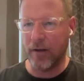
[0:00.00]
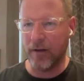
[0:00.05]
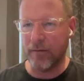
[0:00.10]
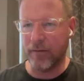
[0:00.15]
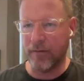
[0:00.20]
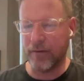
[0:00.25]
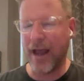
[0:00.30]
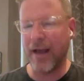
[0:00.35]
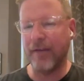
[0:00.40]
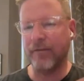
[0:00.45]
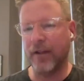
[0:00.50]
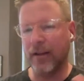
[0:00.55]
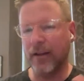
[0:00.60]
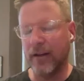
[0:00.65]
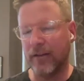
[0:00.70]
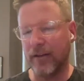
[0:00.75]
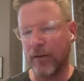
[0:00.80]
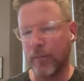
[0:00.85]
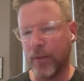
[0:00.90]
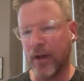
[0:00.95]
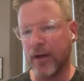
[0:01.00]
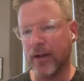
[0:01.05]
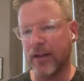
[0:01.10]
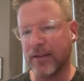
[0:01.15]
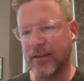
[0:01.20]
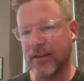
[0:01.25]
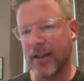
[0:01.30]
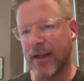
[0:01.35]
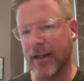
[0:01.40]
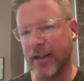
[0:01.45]
of having these
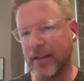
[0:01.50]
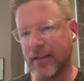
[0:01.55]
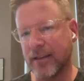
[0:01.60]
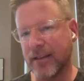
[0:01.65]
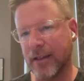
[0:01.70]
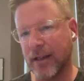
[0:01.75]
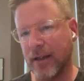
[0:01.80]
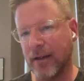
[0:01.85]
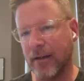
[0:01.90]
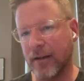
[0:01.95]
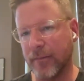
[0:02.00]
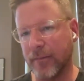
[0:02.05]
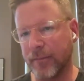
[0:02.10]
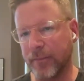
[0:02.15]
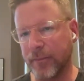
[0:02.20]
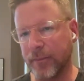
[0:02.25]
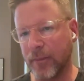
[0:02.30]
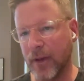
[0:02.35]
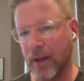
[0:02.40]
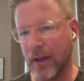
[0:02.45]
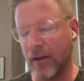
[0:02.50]
abundant sites um,